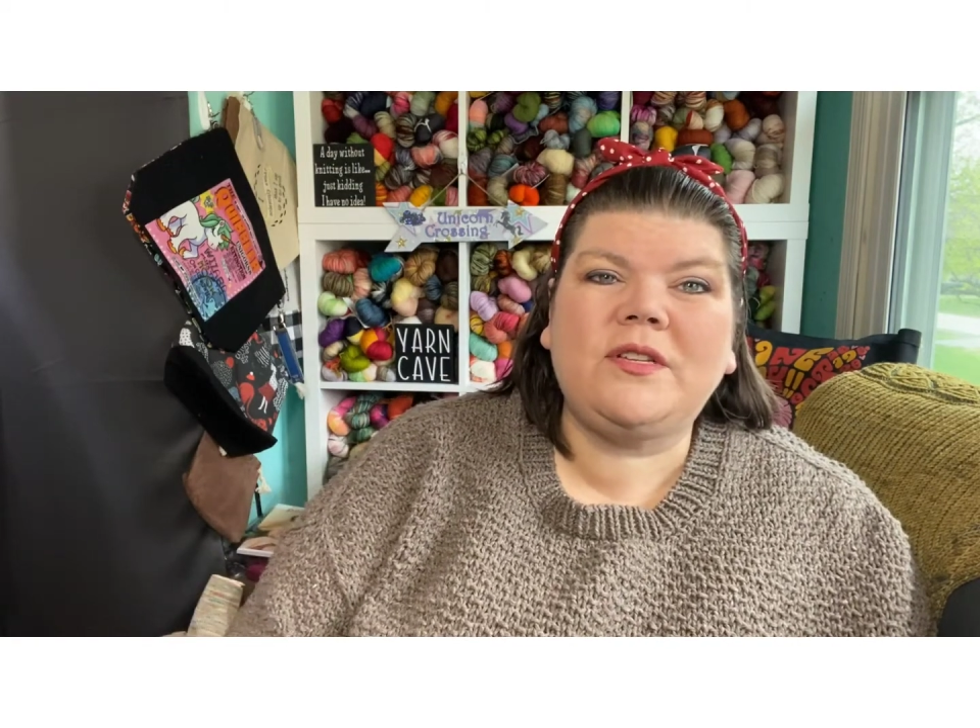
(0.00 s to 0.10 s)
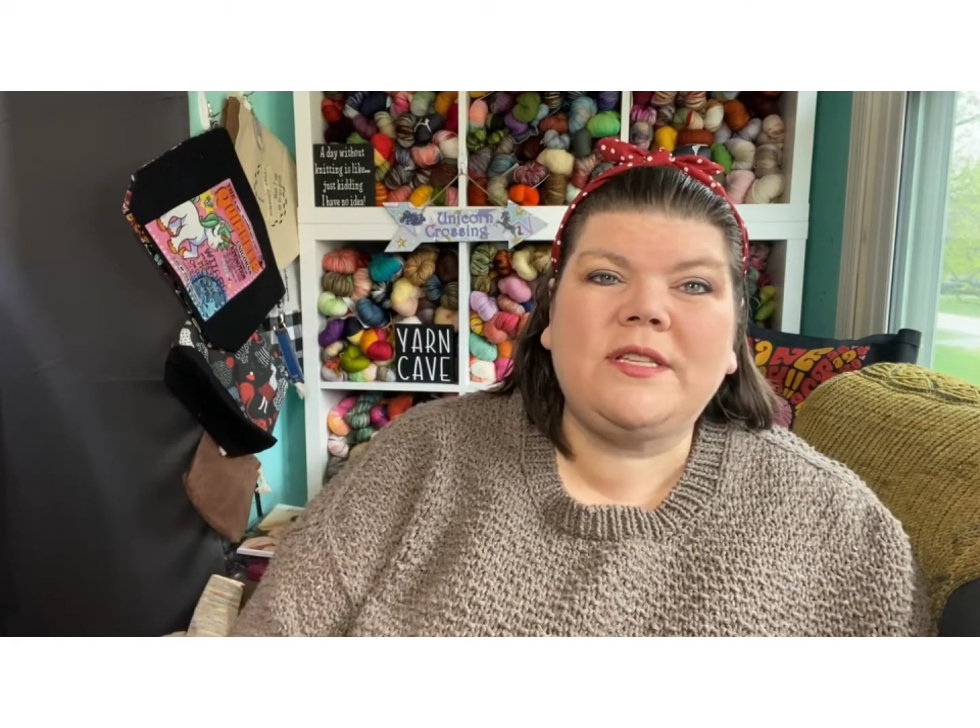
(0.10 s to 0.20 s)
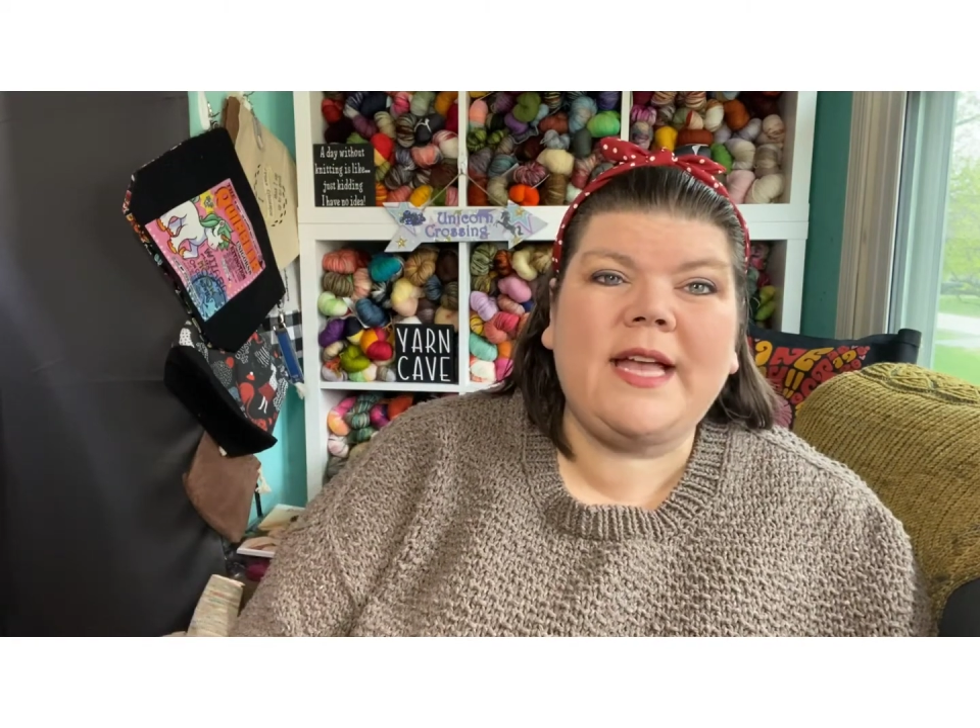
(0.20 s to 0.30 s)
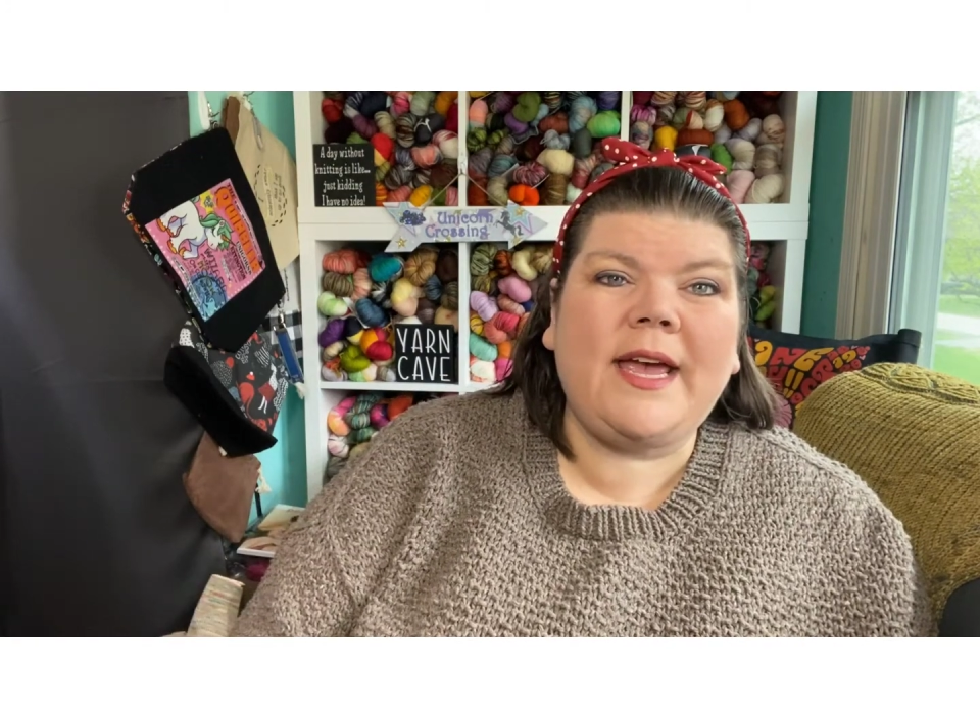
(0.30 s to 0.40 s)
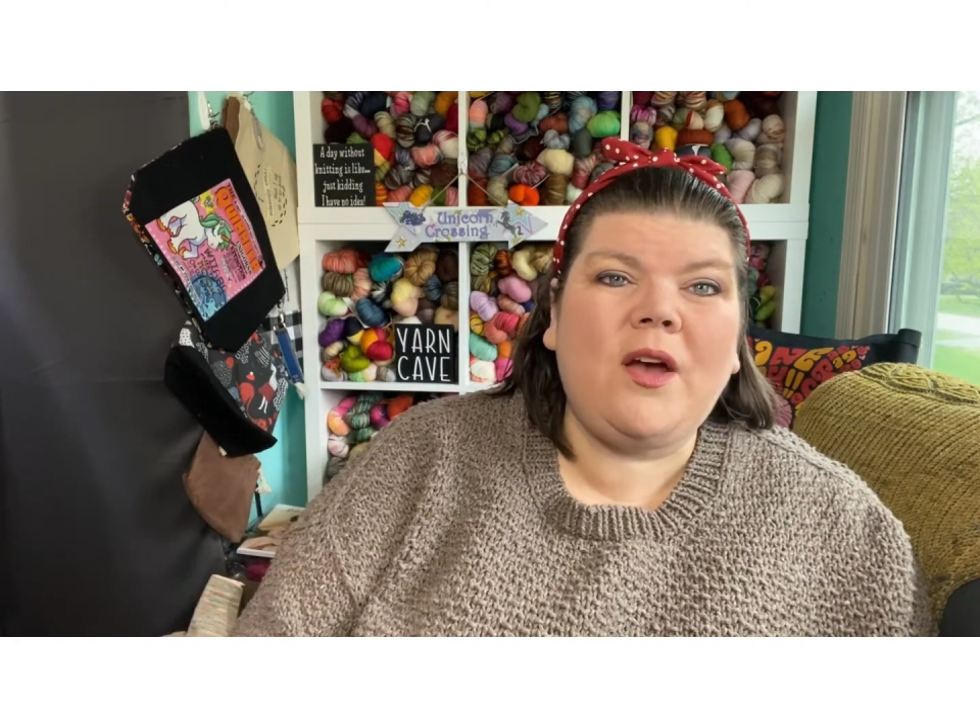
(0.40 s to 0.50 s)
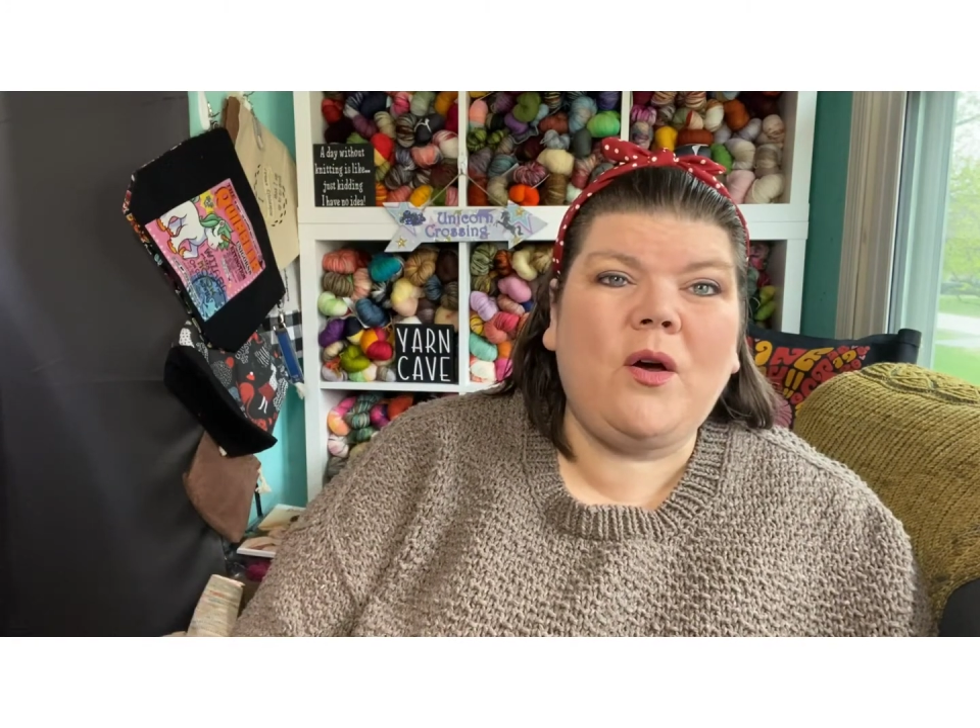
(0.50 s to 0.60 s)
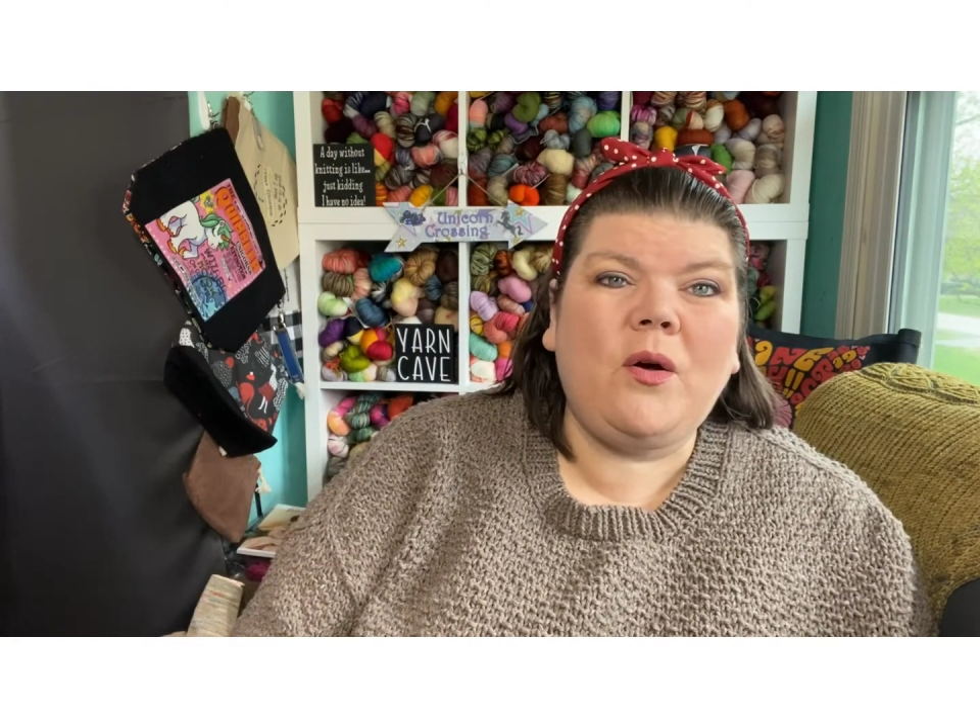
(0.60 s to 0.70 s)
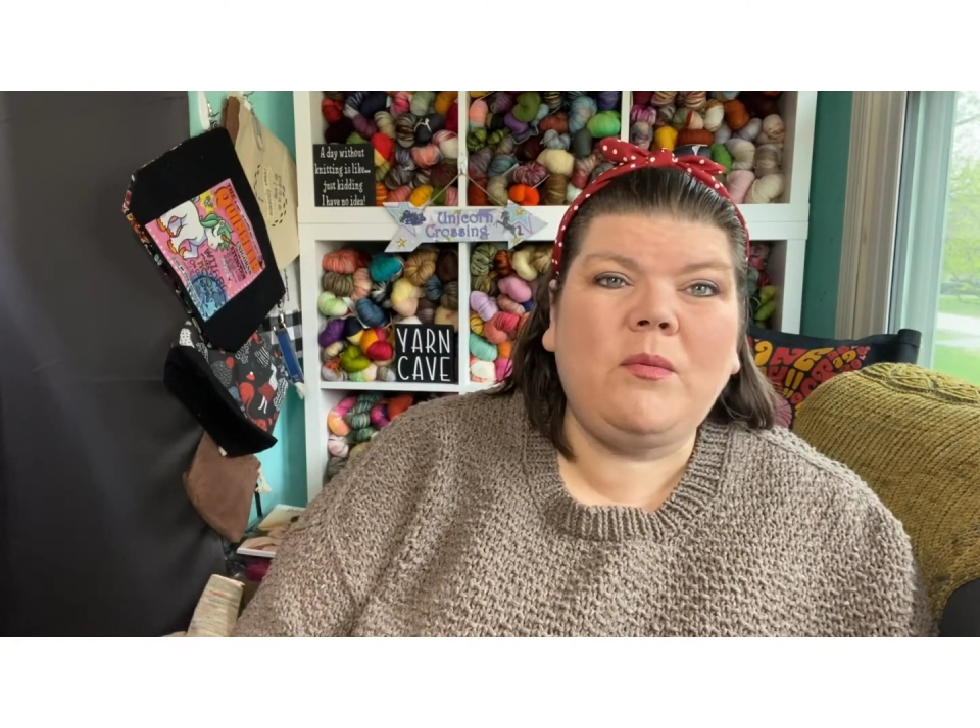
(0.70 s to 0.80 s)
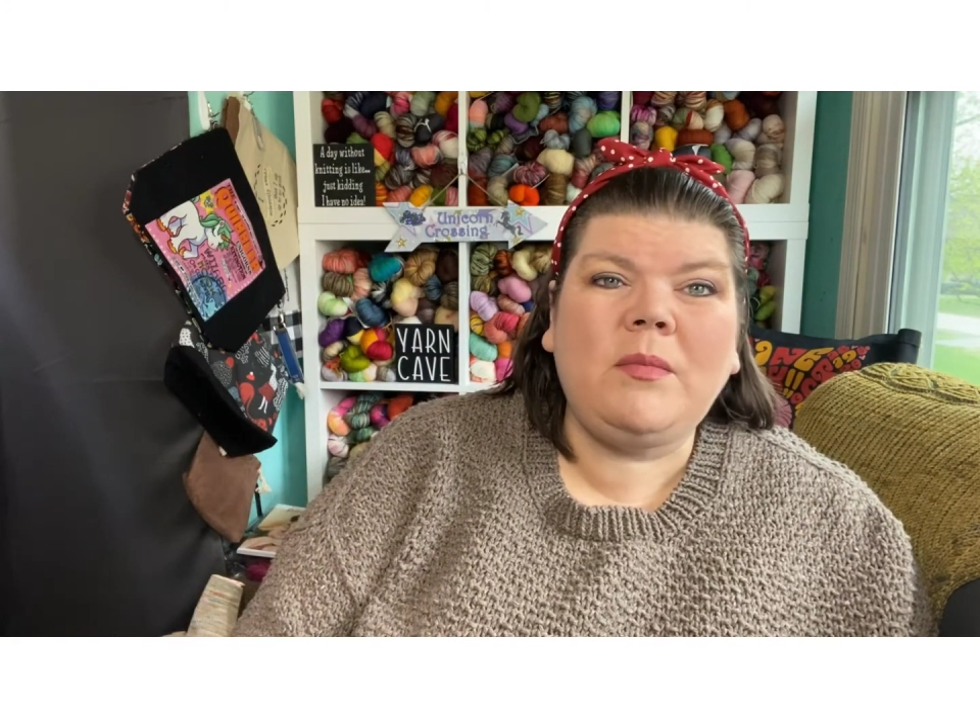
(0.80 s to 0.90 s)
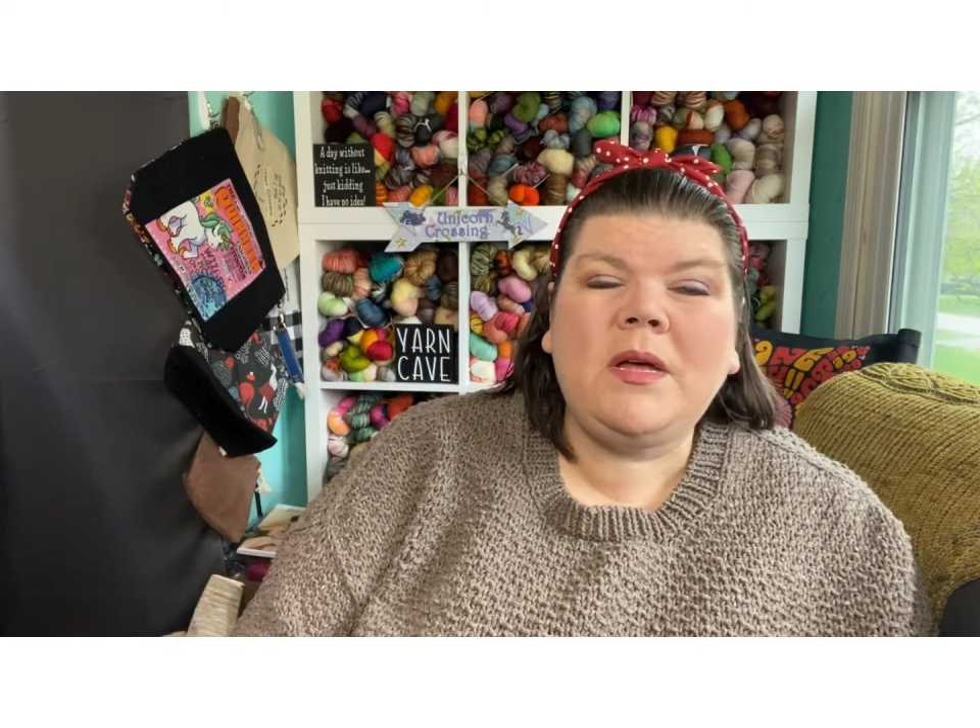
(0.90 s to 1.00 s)
stay
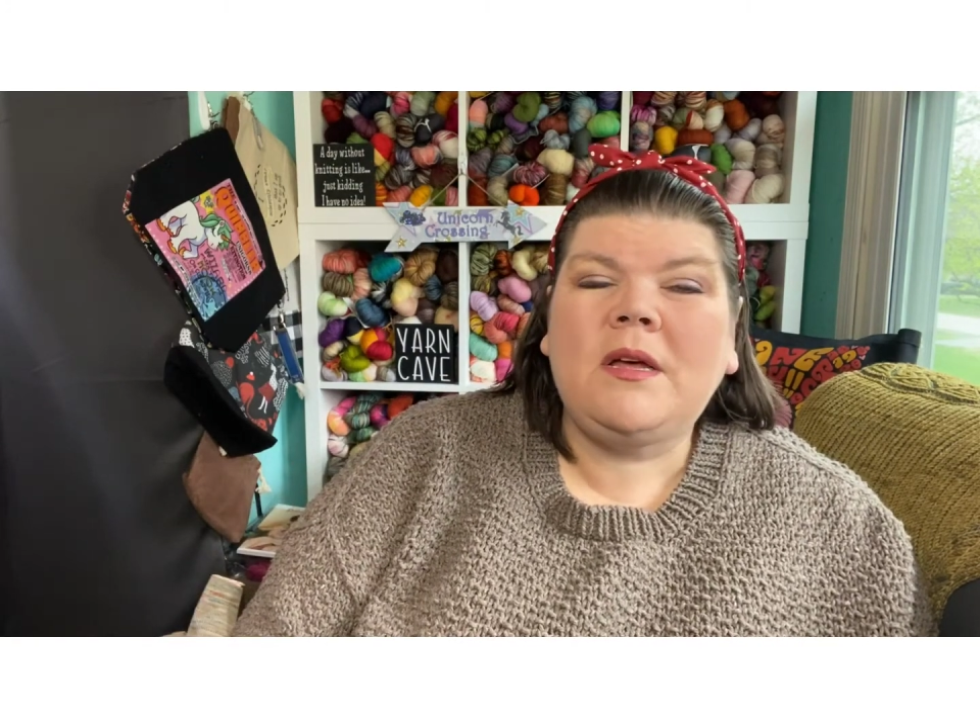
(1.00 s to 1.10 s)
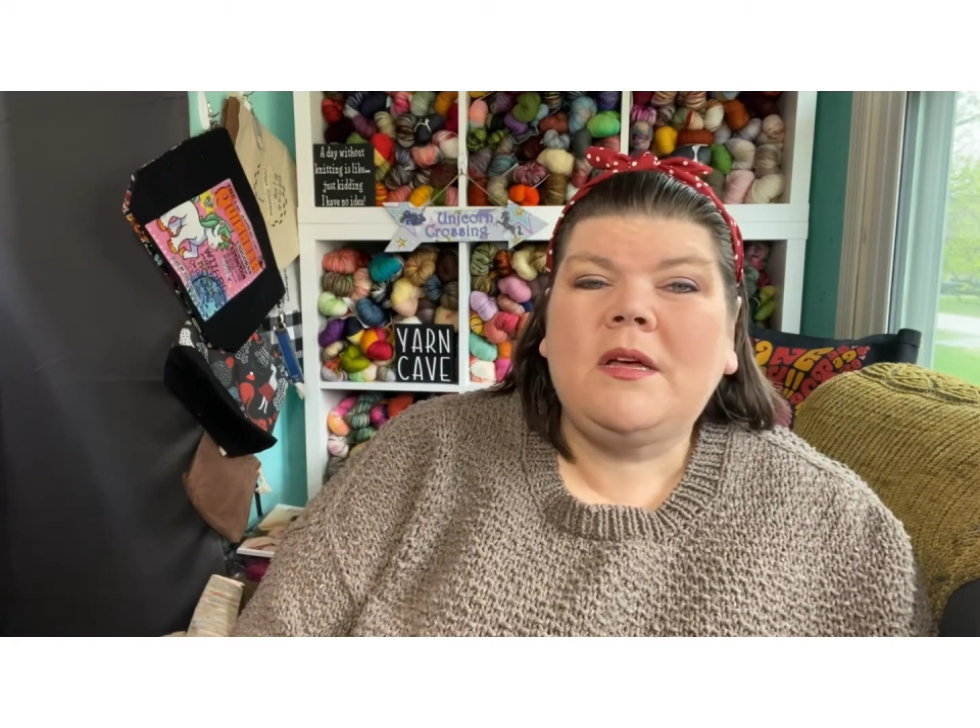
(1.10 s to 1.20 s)
home.